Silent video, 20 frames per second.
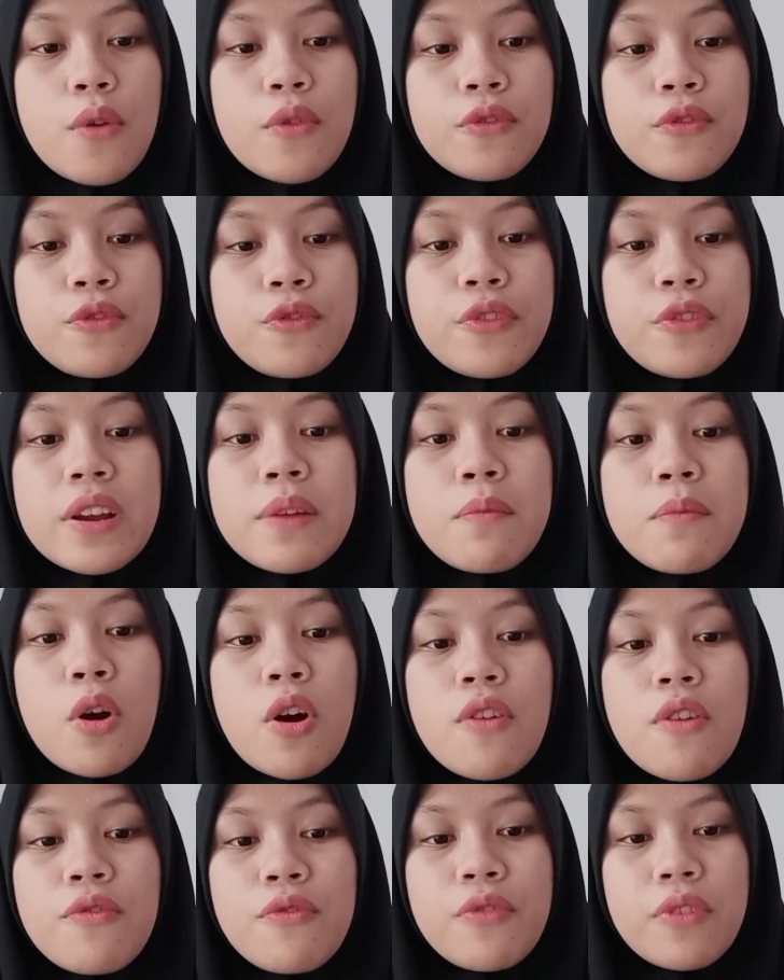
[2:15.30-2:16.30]
Free
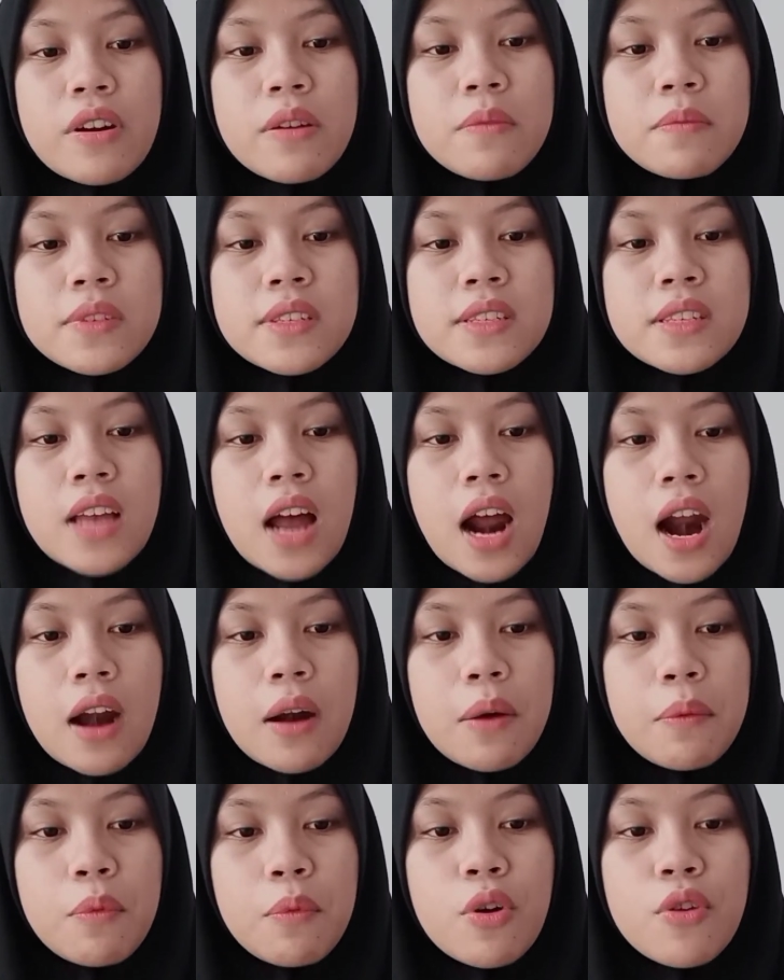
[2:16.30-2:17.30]
morphemes
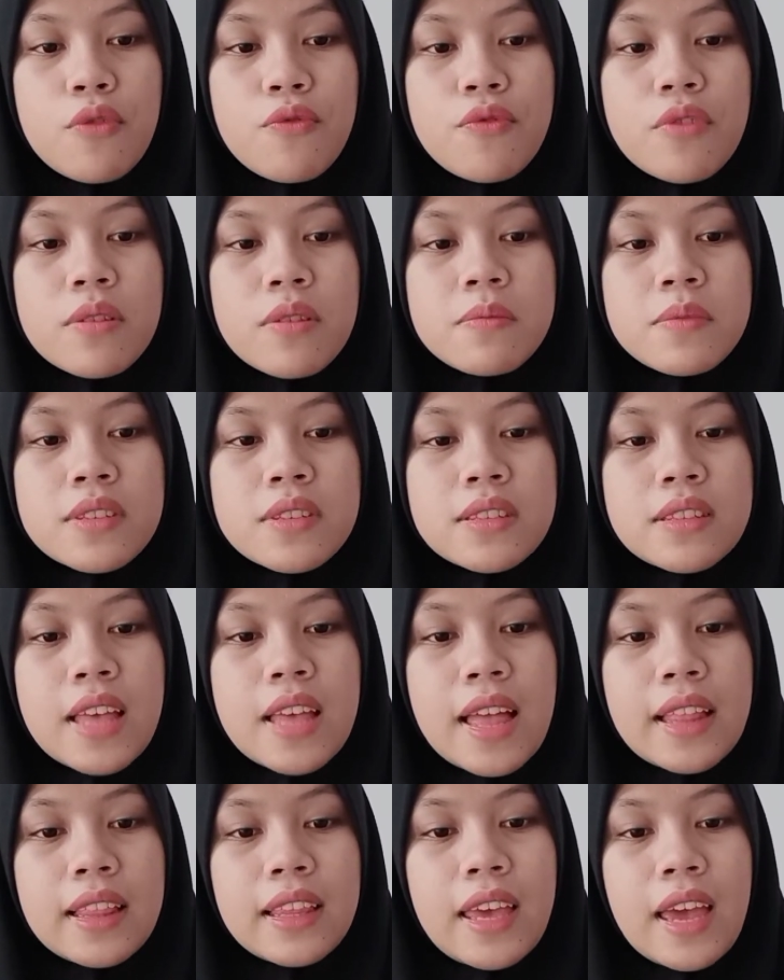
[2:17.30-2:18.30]
are morphemes
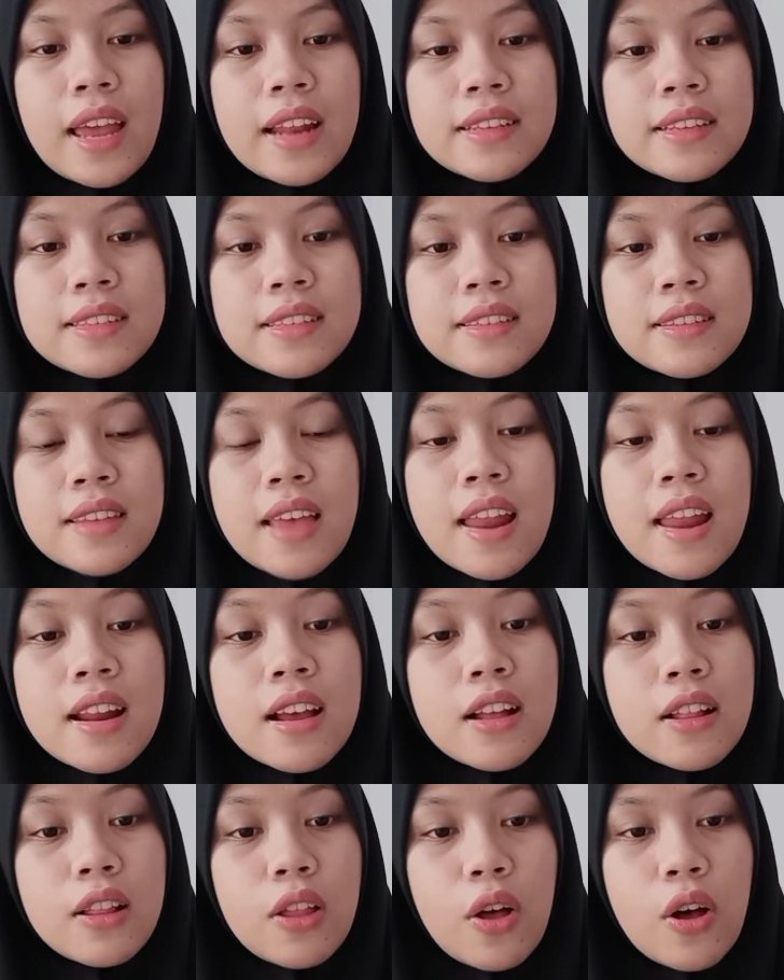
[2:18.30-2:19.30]
that can stand
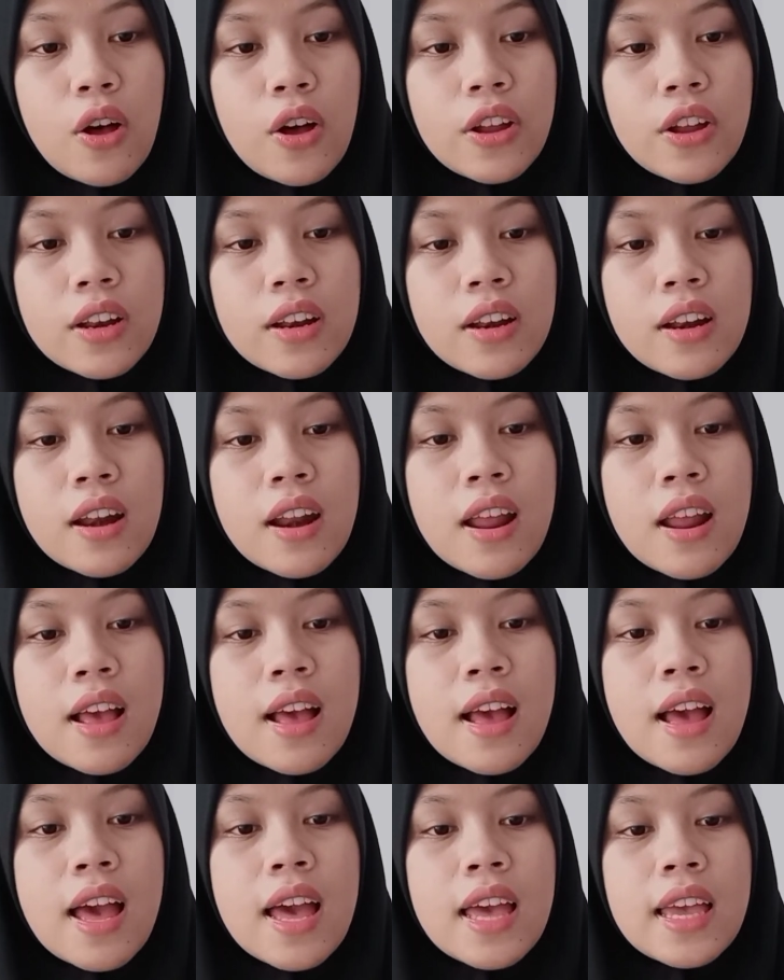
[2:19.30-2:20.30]
alone
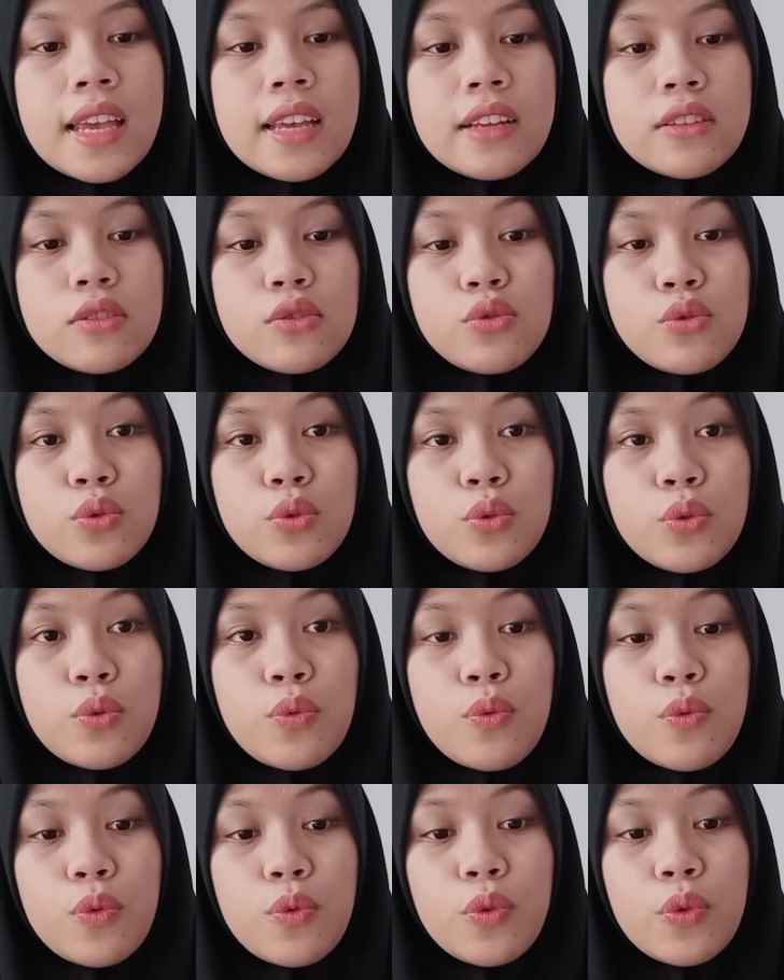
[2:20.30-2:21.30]

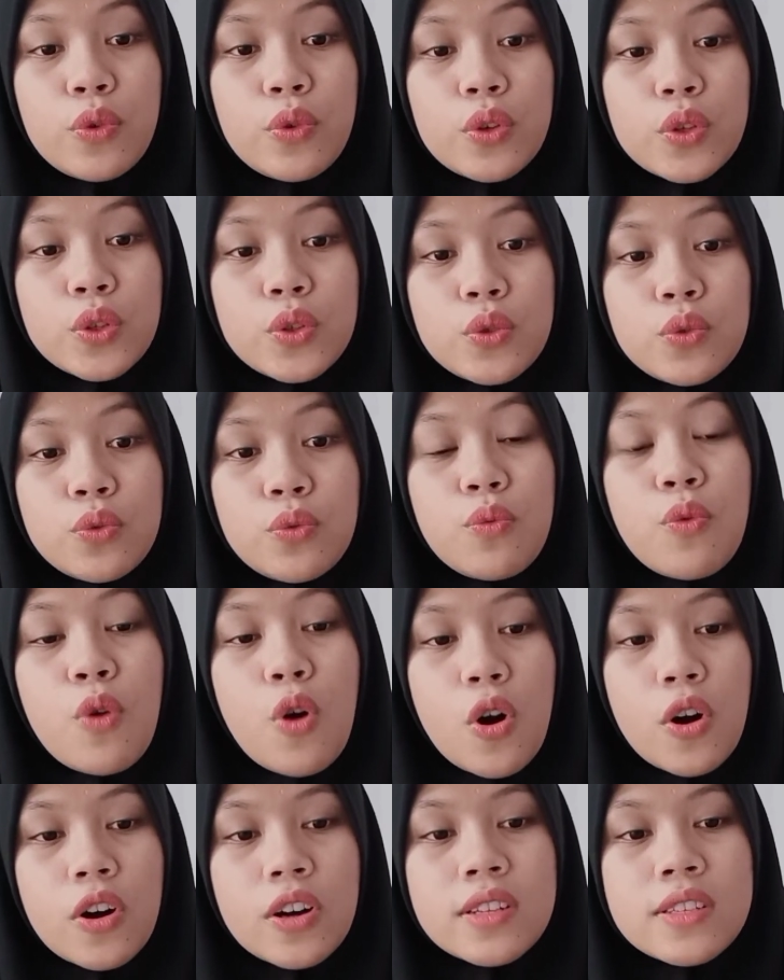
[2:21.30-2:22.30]
into
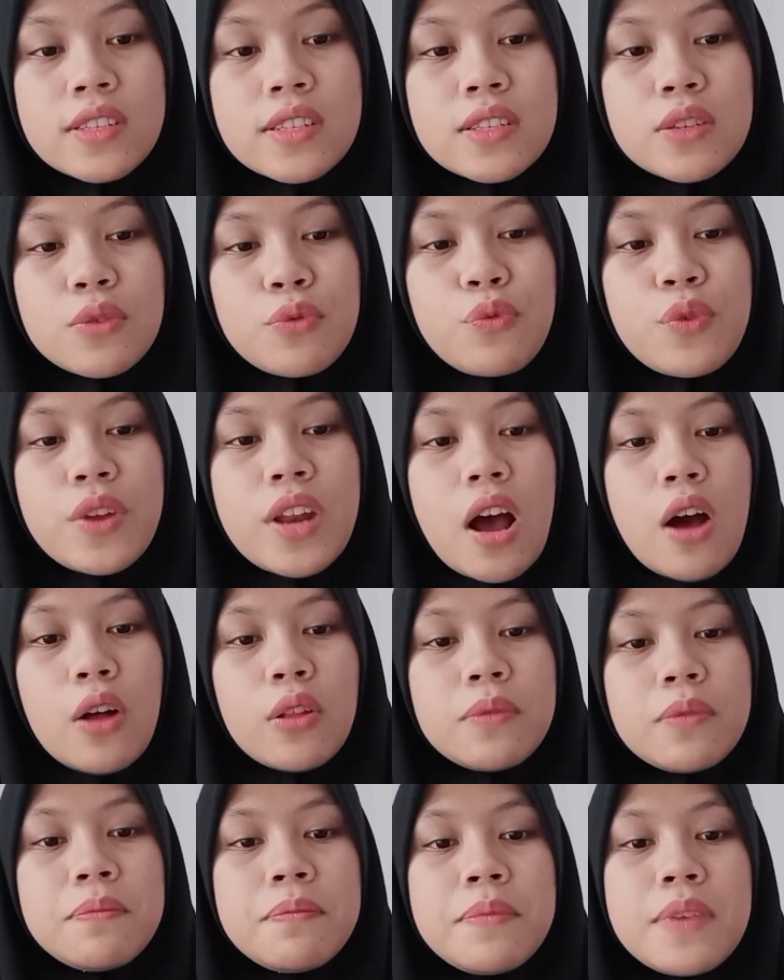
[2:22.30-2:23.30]
words
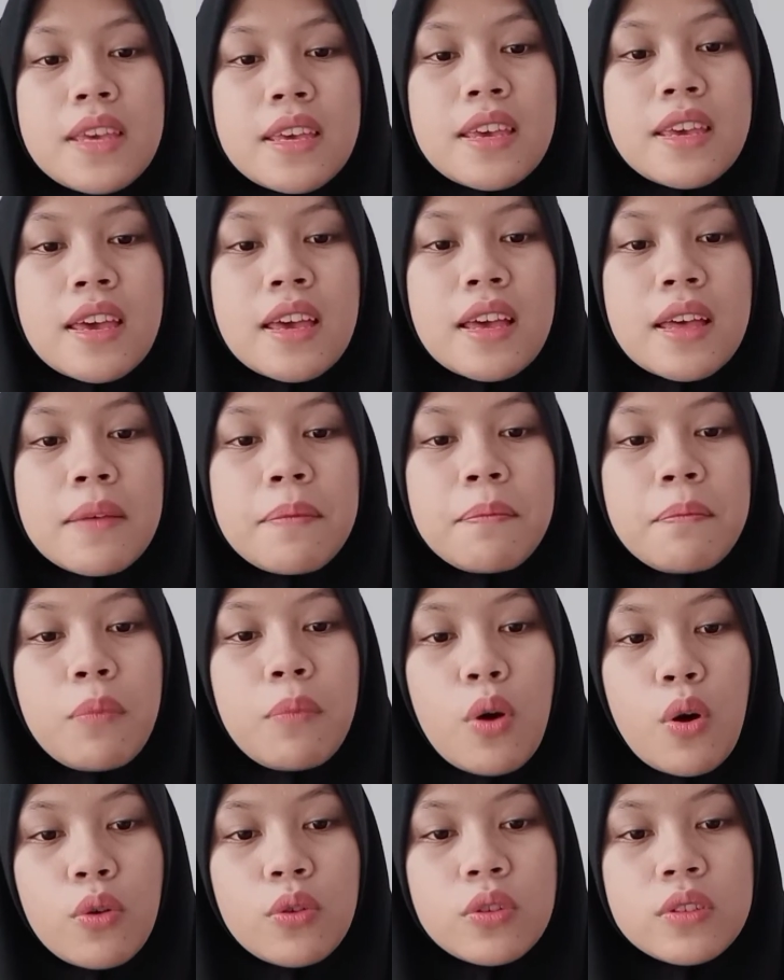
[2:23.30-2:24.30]
without being
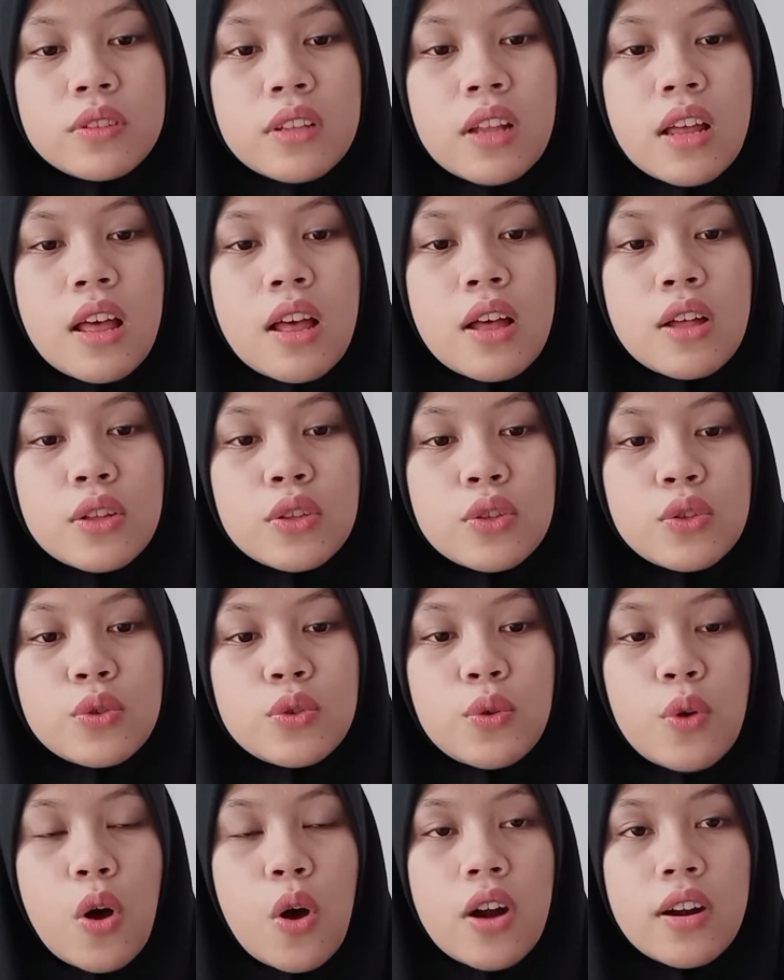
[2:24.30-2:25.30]
bound
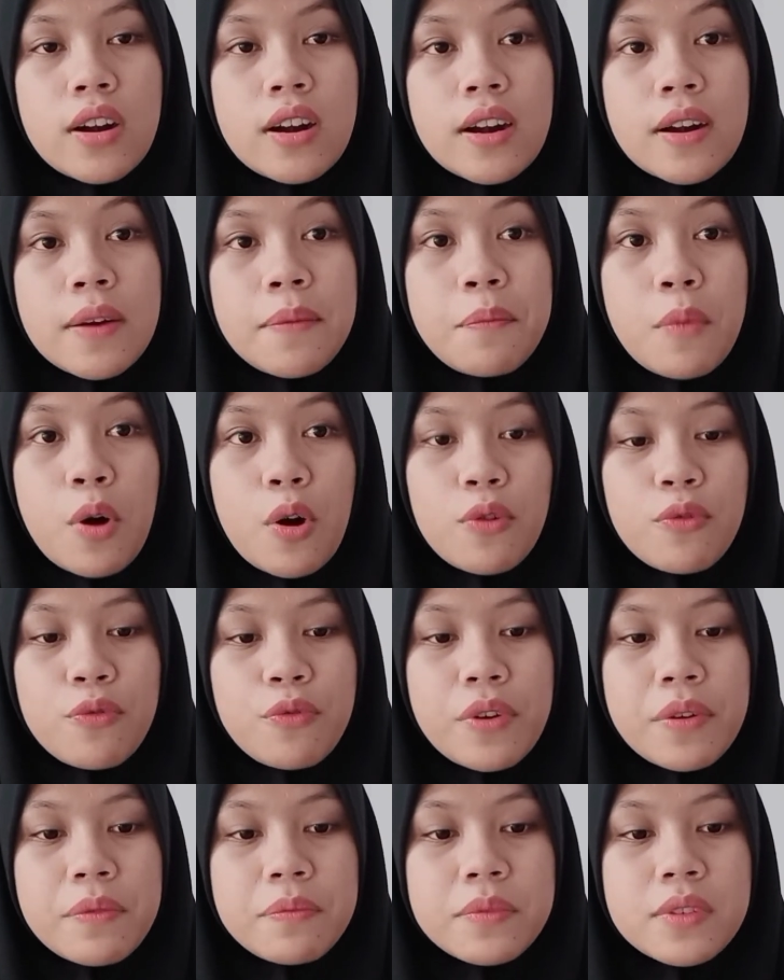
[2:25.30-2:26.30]
to other
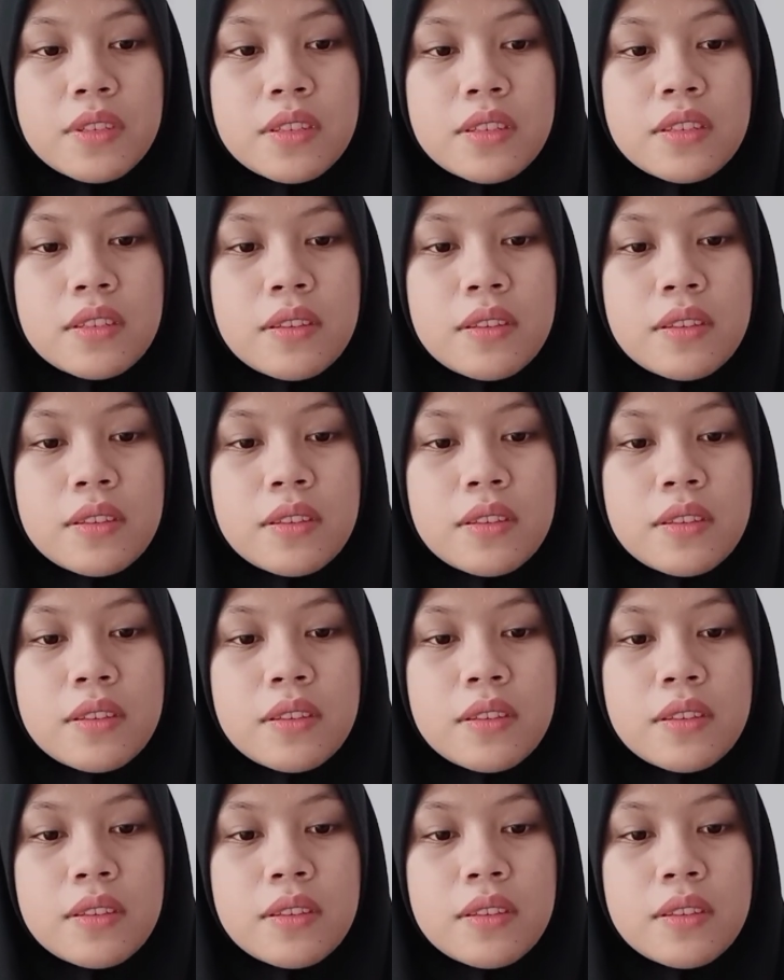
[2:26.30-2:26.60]
morphemes.